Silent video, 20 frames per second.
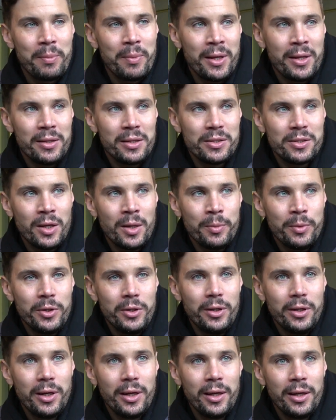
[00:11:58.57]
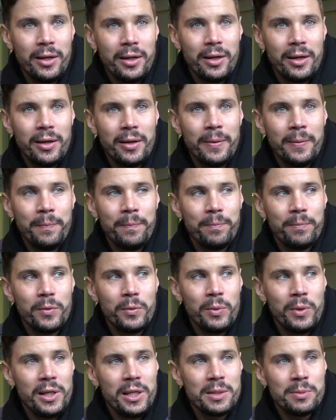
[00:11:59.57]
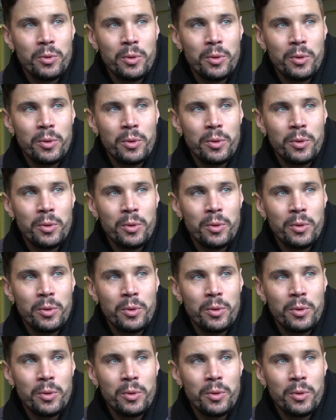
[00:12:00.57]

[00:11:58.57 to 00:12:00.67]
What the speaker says: band this summer and release